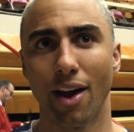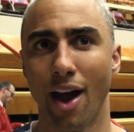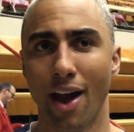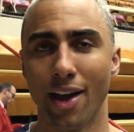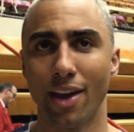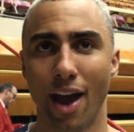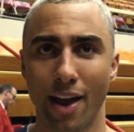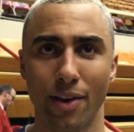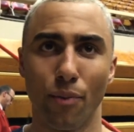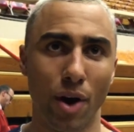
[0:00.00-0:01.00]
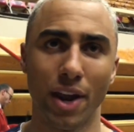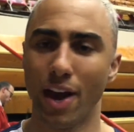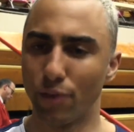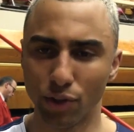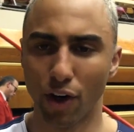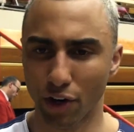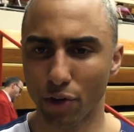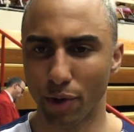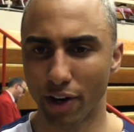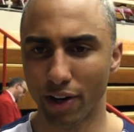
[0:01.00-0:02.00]
I, I want to have a long
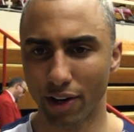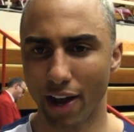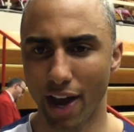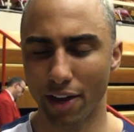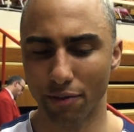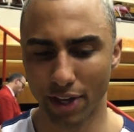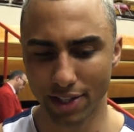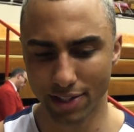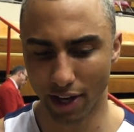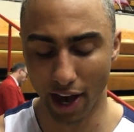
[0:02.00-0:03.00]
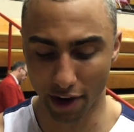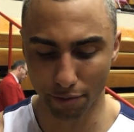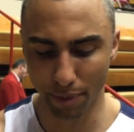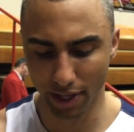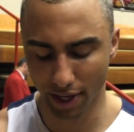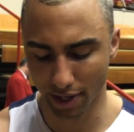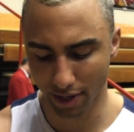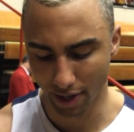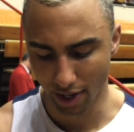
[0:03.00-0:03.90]
career ahead of this, ahead of me, and